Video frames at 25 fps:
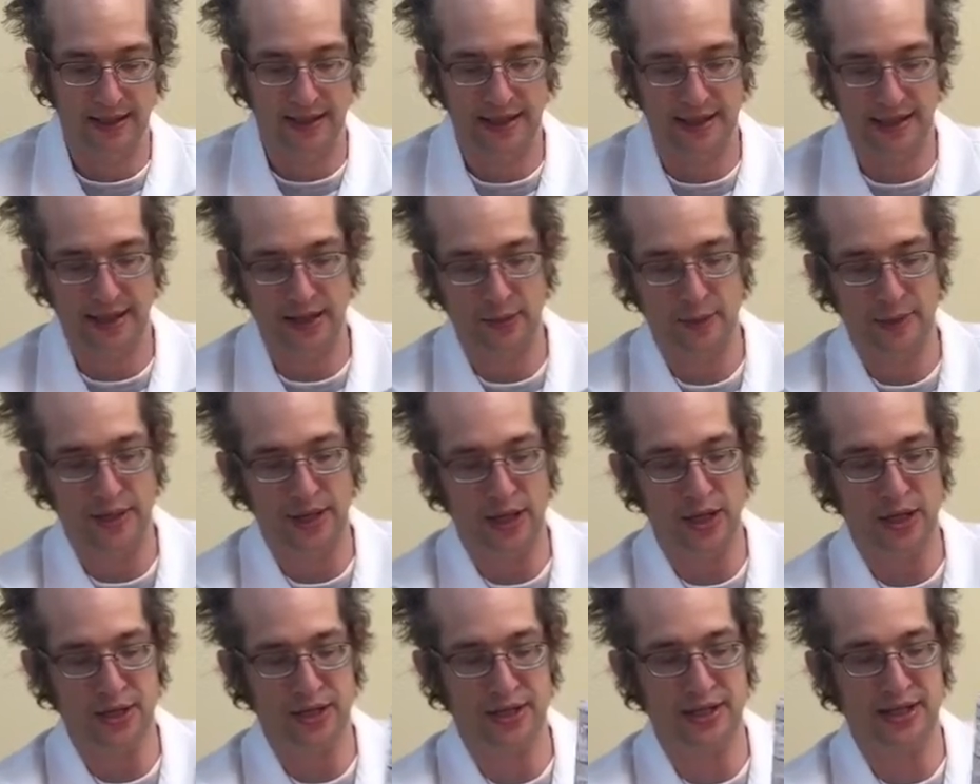And then we
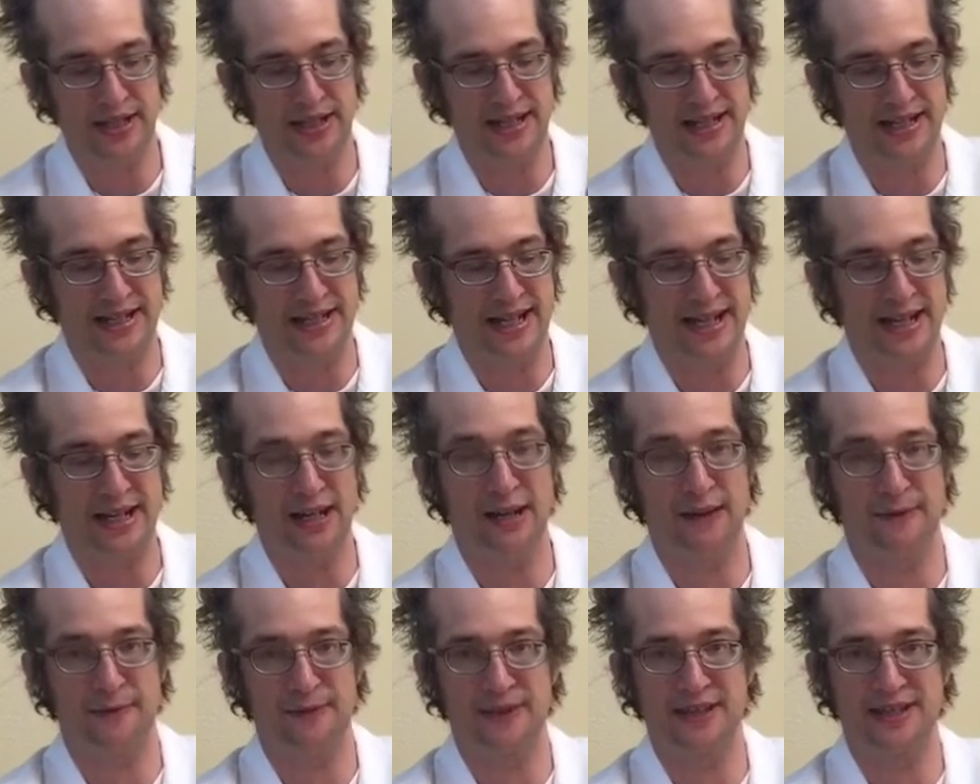also need to take
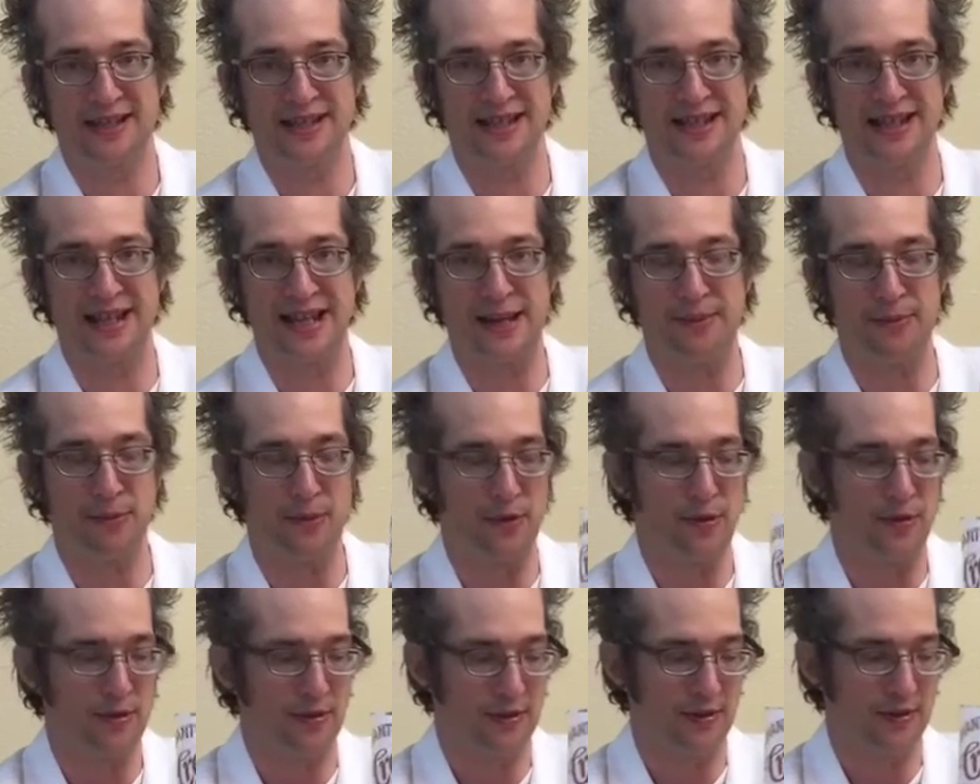off this
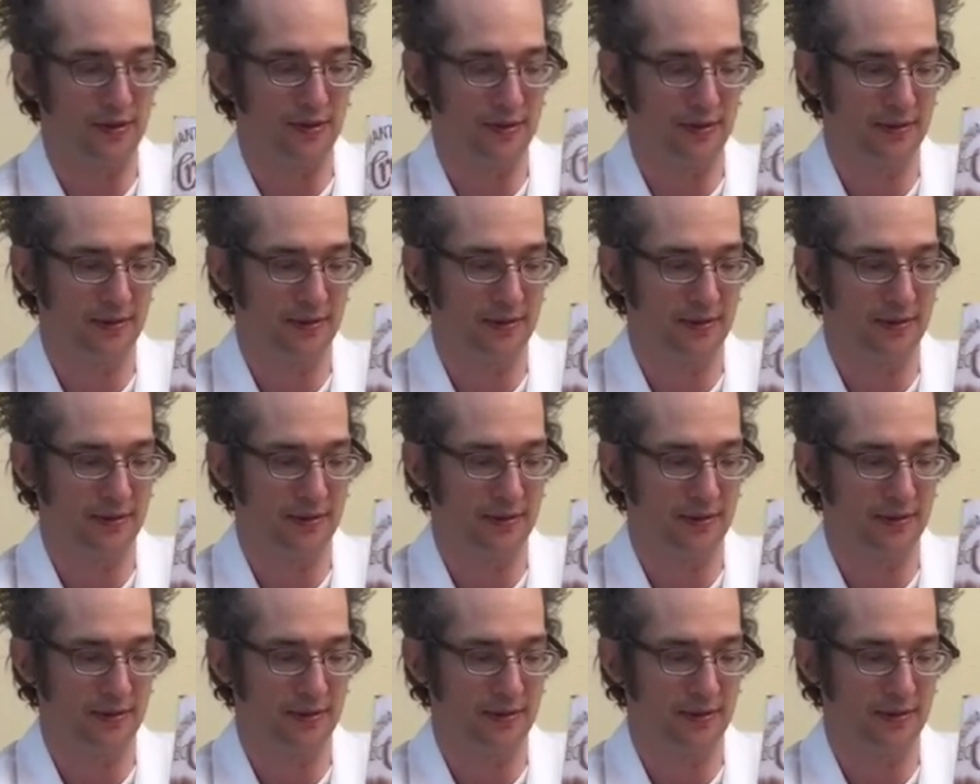label.